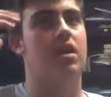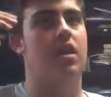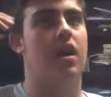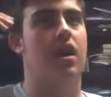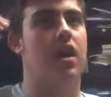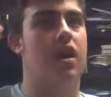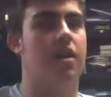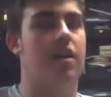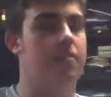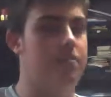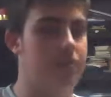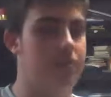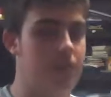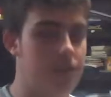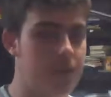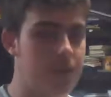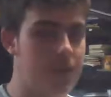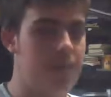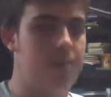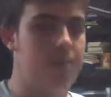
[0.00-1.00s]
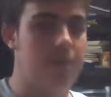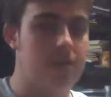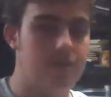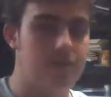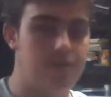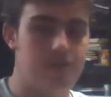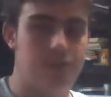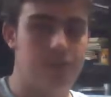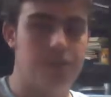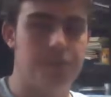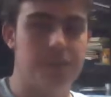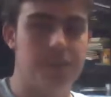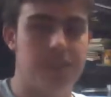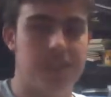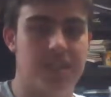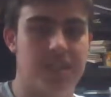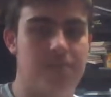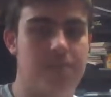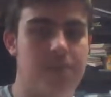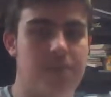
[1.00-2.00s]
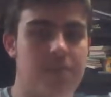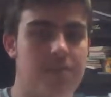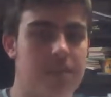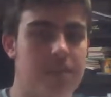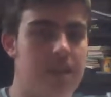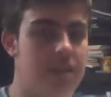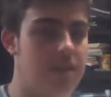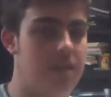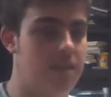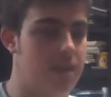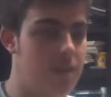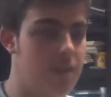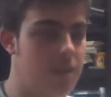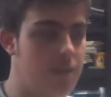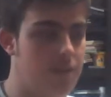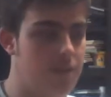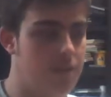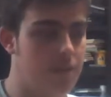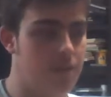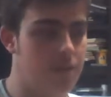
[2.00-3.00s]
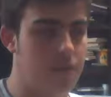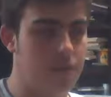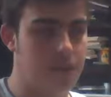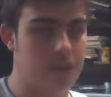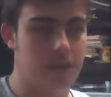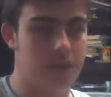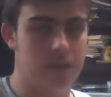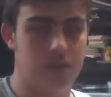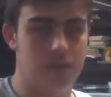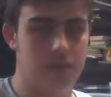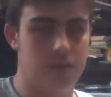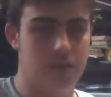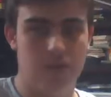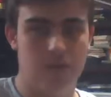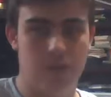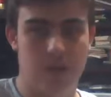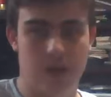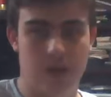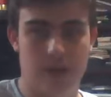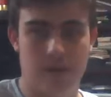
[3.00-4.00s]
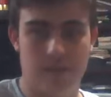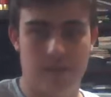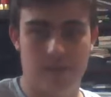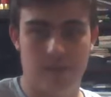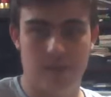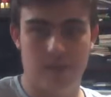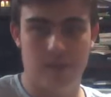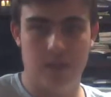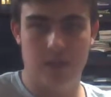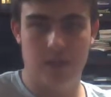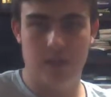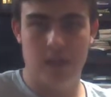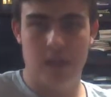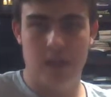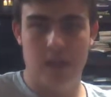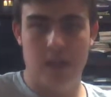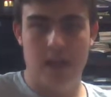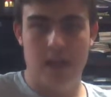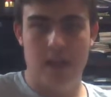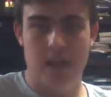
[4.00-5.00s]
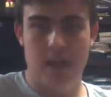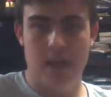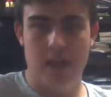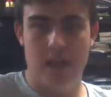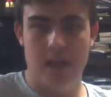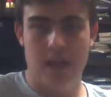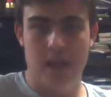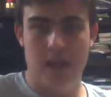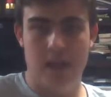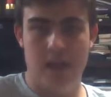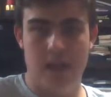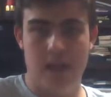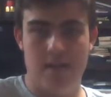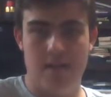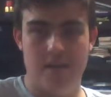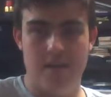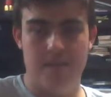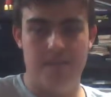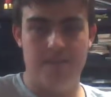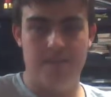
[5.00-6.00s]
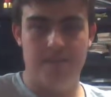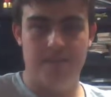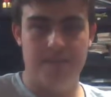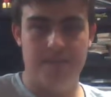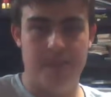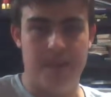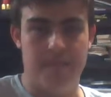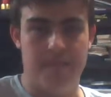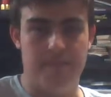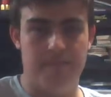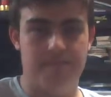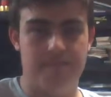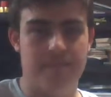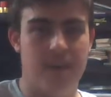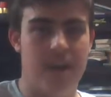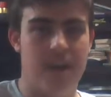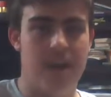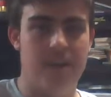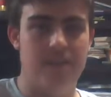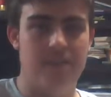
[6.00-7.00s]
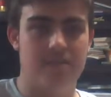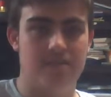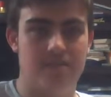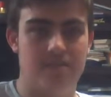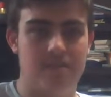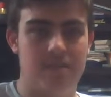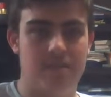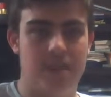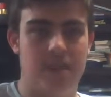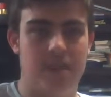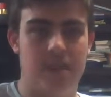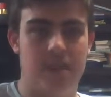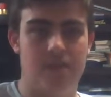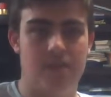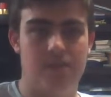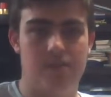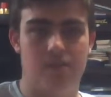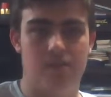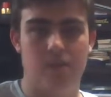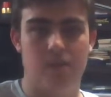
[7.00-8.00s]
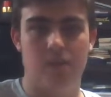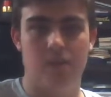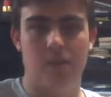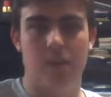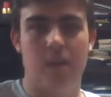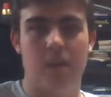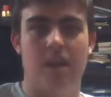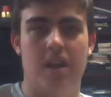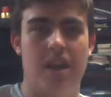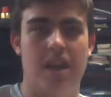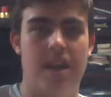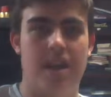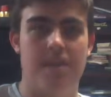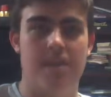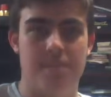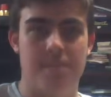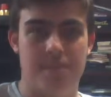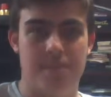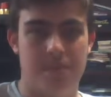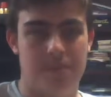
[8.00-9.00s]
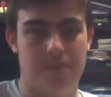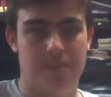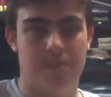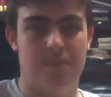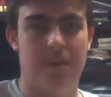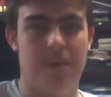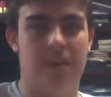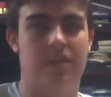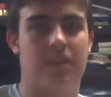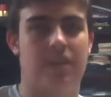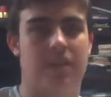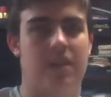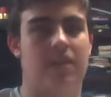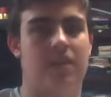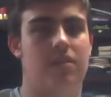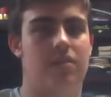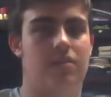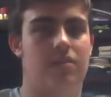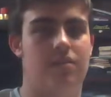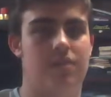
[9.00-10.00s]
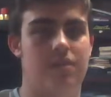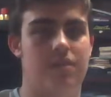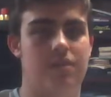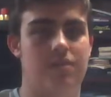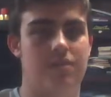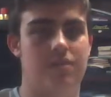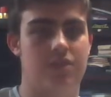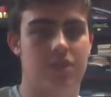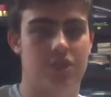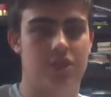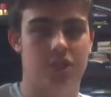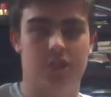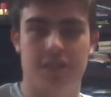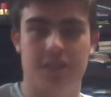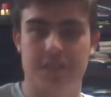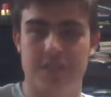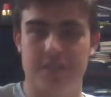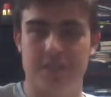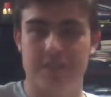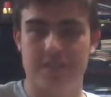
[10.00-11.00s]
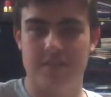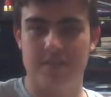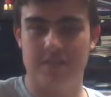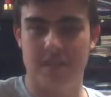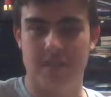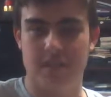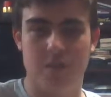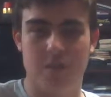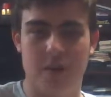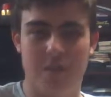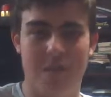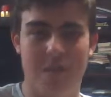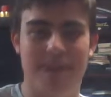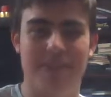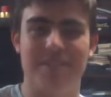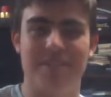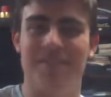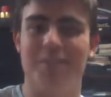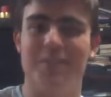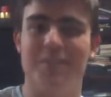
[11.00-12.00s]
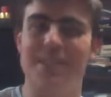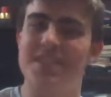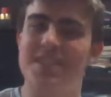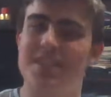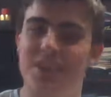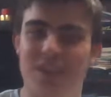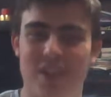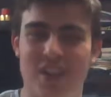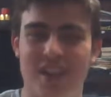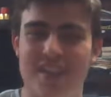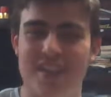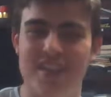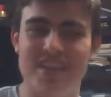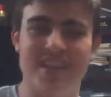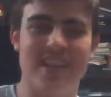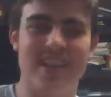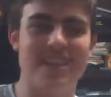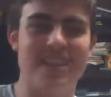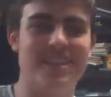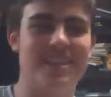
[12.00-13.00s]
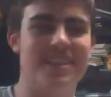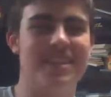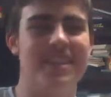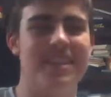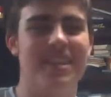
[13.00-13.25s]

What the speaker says: No gameplay footage because I haven't been able to get the GoPro working to high enough quality. And yeah, I overall am preparing a lot of videos, just they all come out a bit slowly these days.